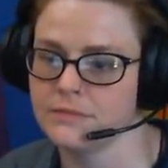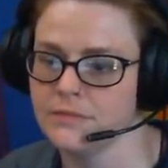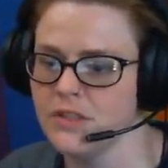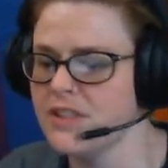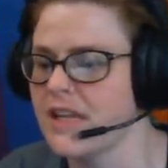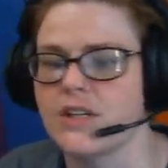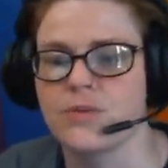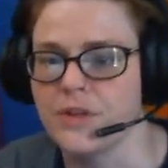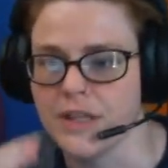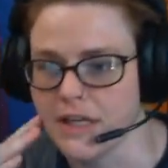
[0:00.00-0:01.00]
just
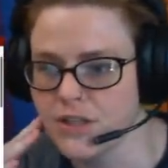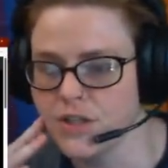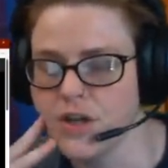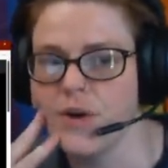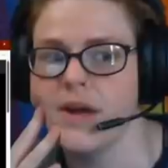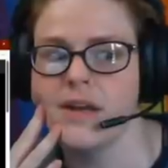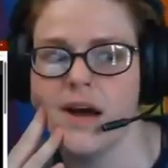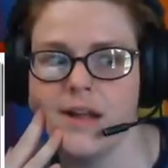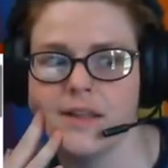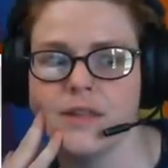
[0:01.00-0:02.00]
sexual things, you know, and
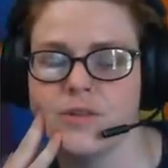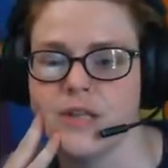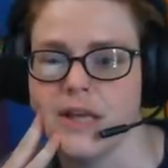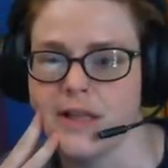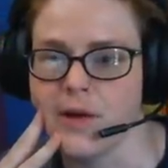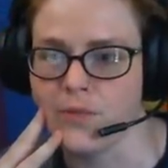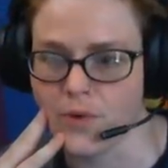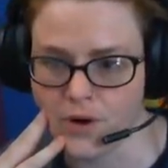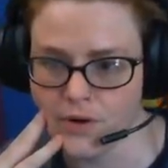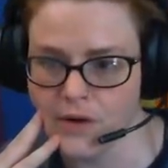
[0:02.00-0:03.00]
not that there's anything
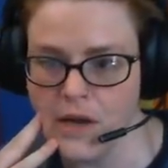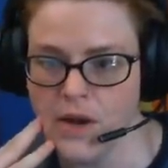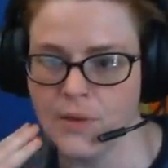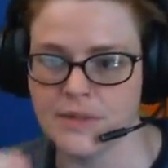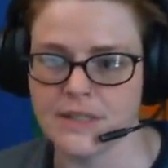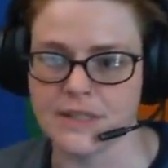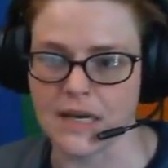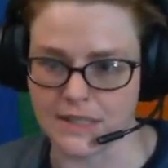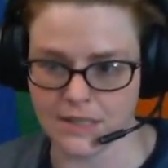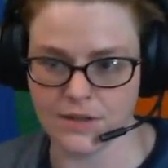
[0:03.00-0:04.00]
wrong with
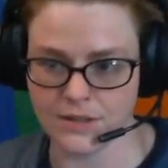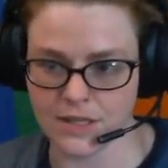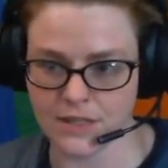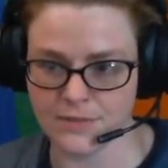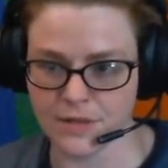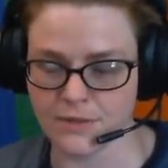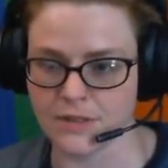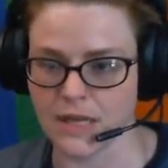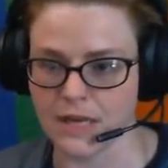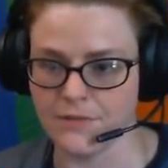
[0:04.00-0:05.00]
discussing those things, but it was
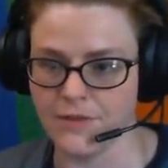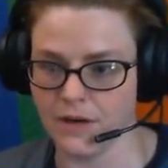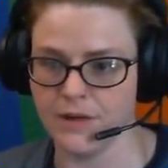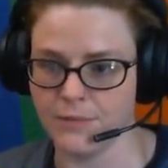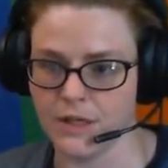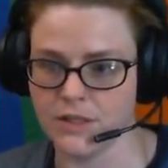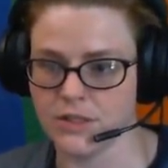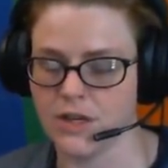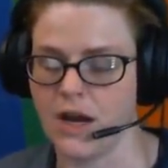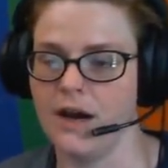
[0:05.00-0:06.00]
like very
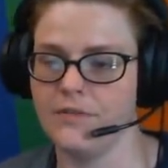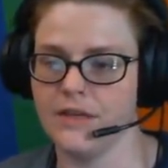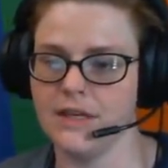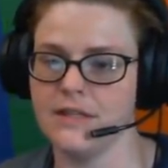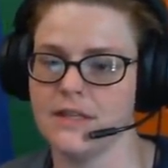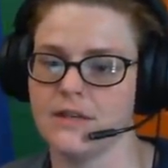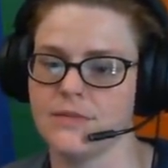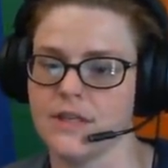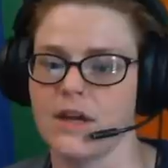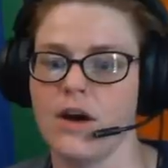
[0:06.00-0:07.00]
much obvious that it
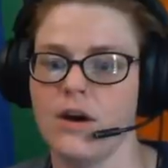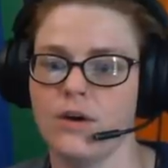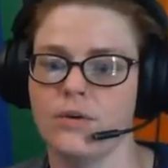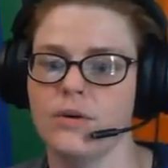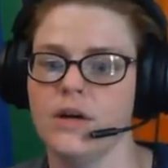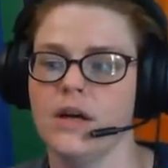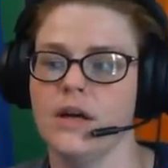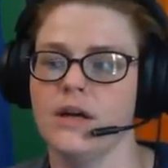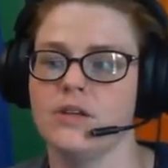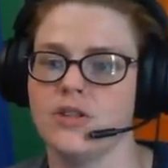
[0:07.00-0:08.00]
was like, oh,
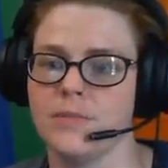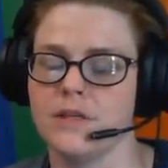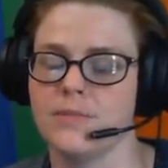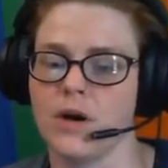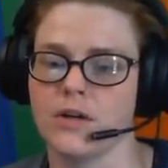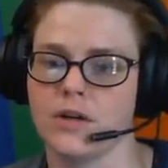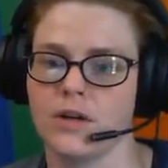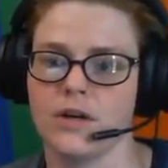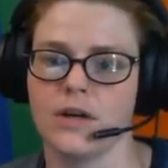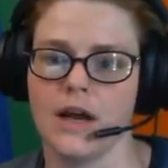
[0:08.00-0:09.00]
Jimmy's
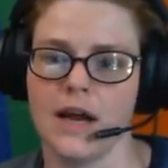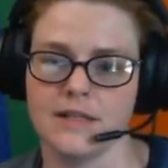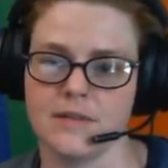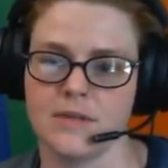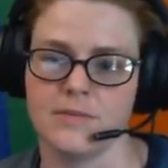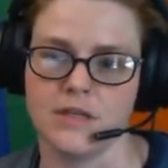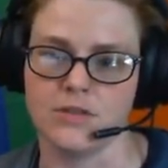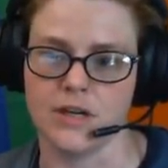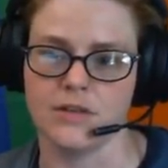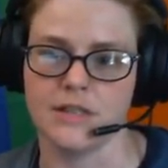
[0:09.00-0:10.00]
partner has
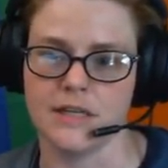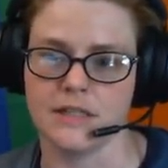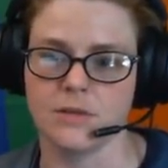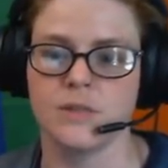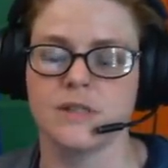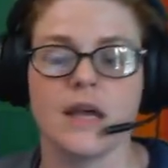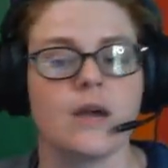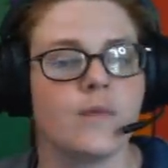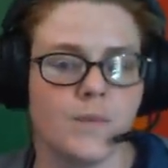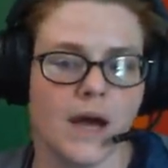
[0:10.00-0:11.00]
endometriosis was like
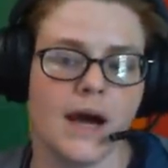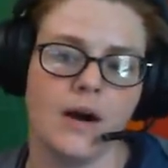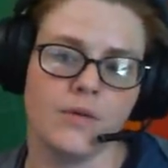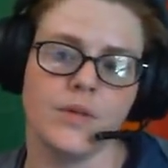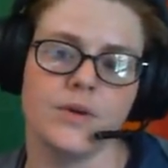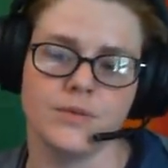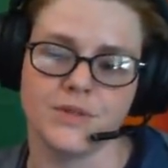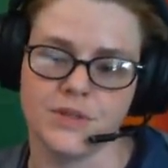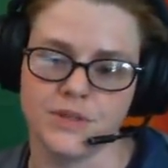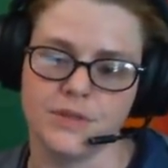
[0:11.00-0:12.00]
how
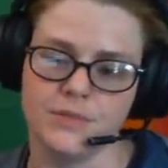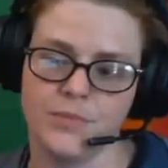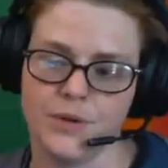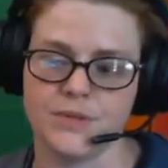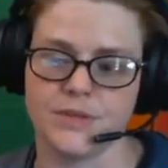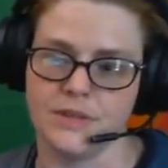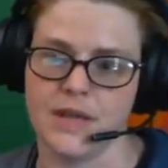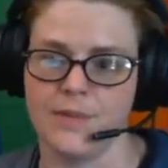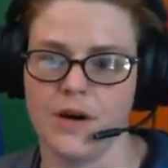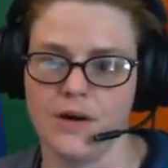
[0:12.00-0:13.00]
those posts
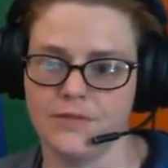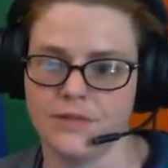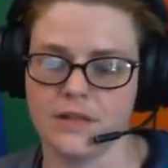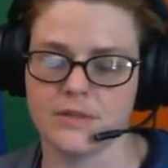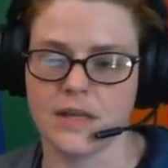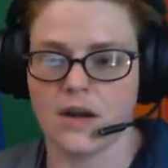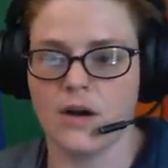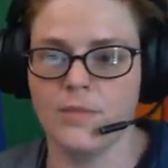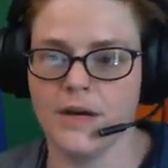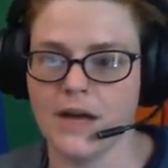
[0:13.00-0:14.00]
came off. That it was like,
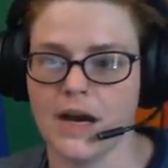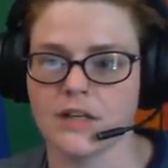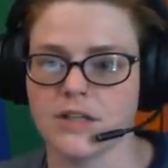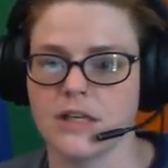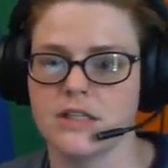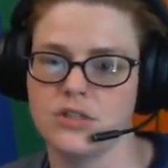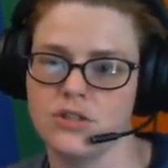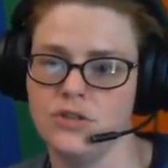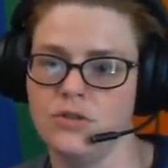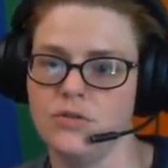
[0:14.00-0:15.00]
oh my gosh, like, did
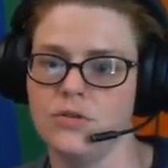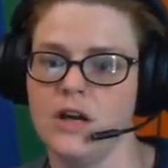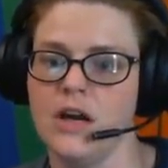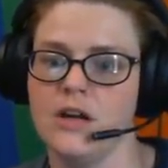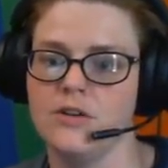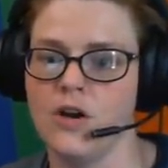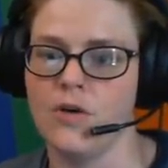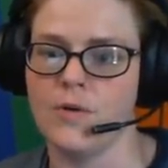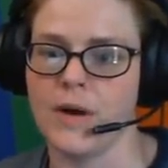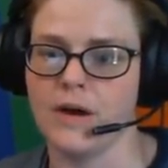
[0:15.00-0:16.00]
you
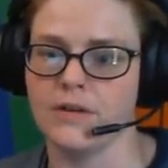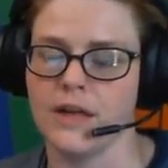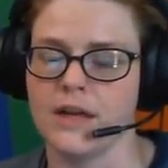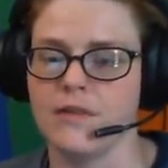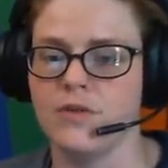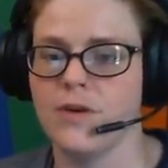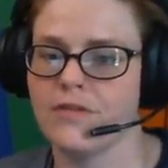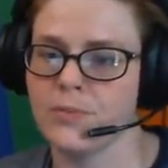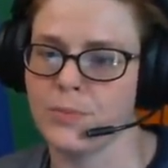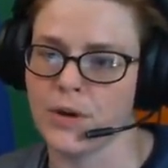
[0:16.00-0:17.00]
know about like if you have
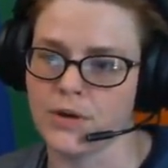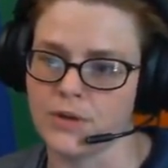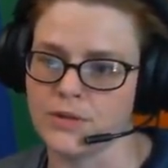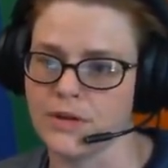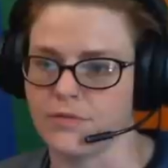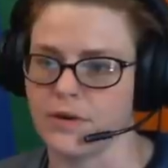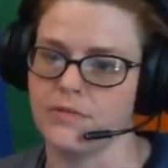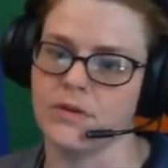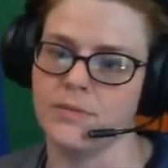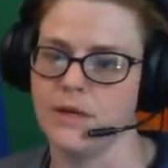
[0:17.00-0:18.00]
a partner who's suffering
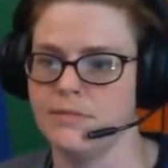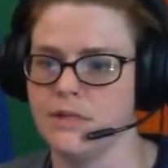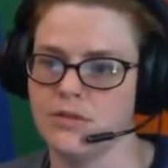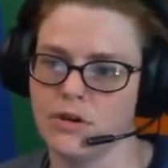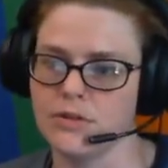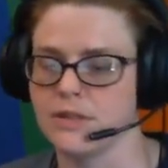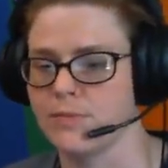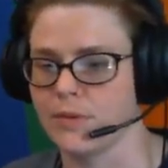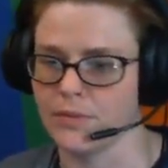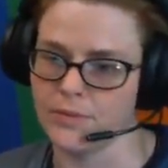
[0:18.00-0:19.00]
from endometriosis,
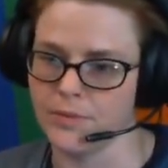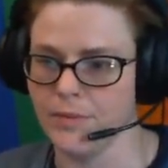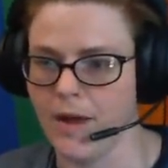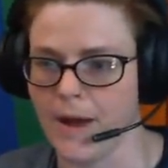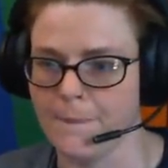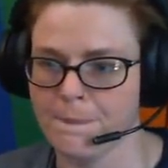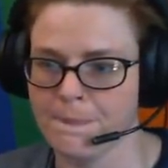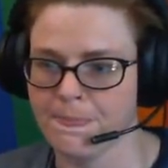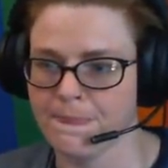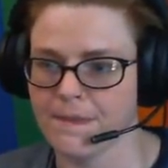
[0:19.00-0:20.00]
blah, blah, blah, blah.
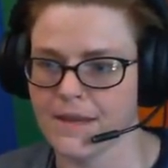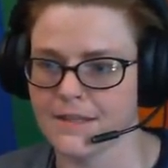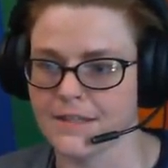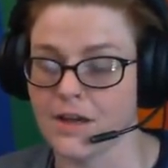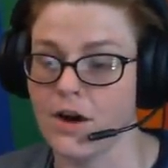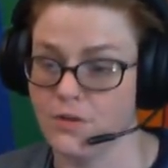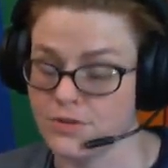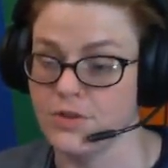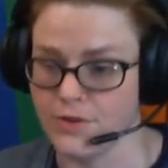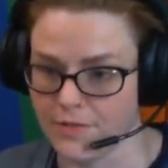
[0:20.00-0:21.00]
And it's like, oh,
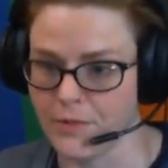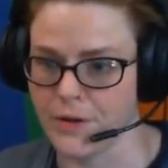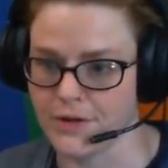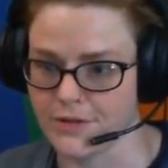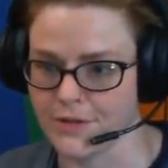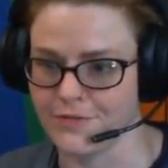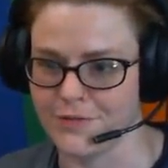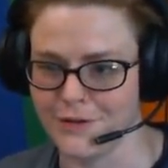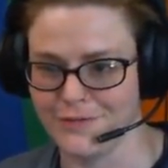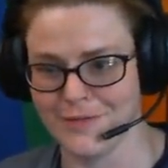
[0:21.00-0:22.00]
so you have a partner who's
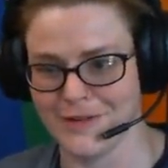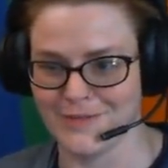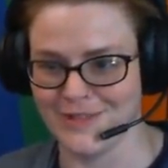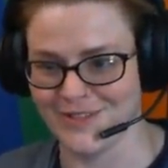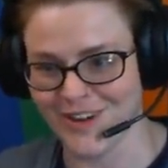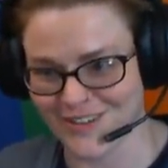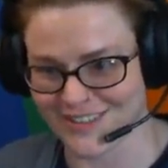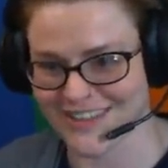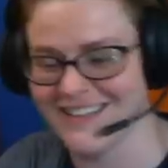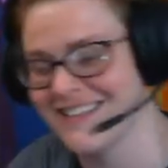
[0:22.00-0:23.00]
suffering from
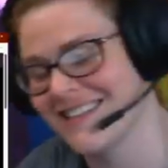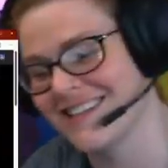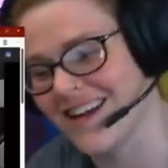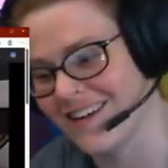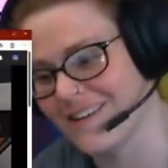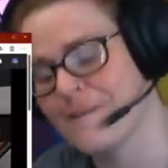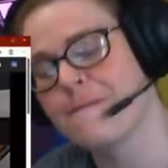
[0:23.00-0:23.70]
endometriosis, you know?